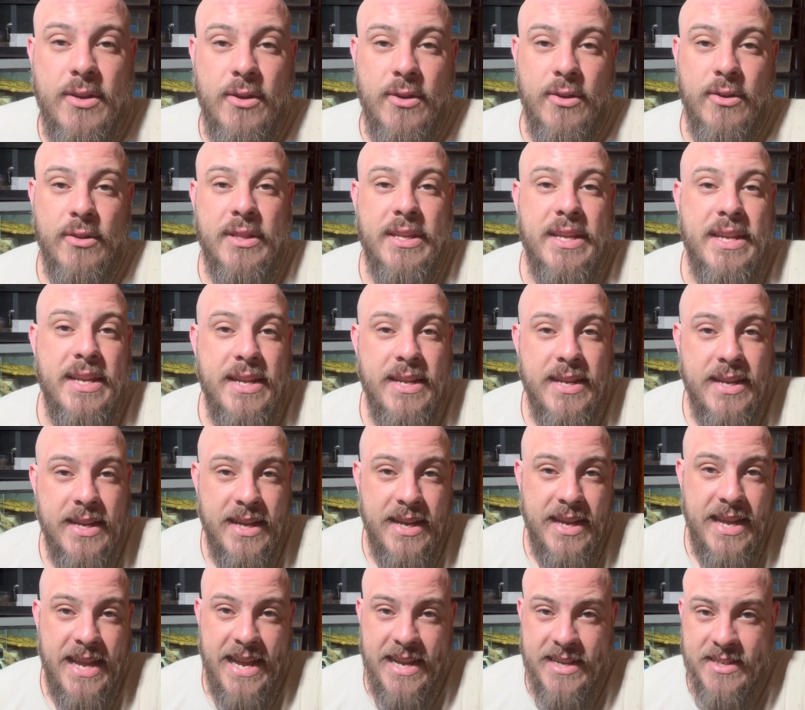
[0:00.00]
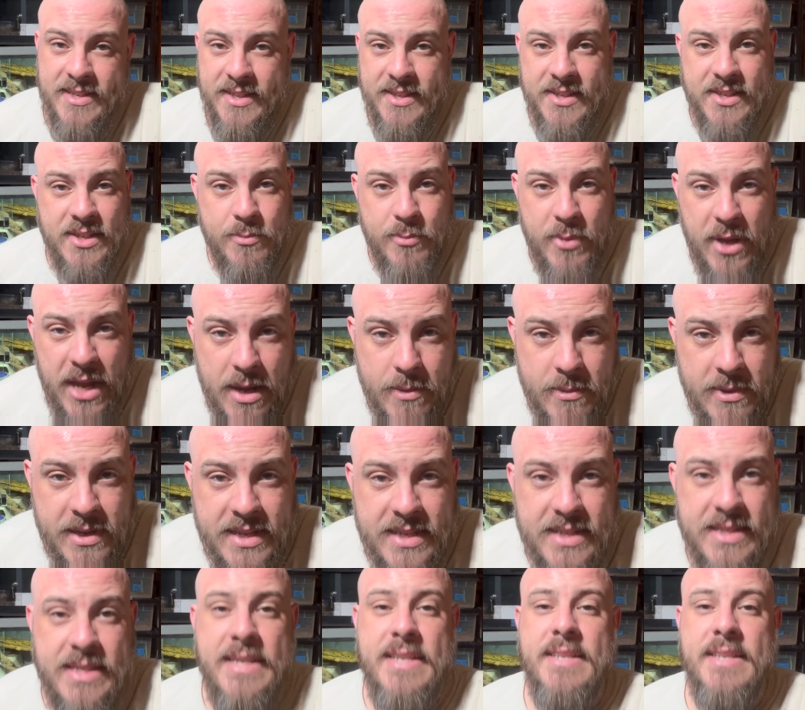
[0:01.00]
early access to babies,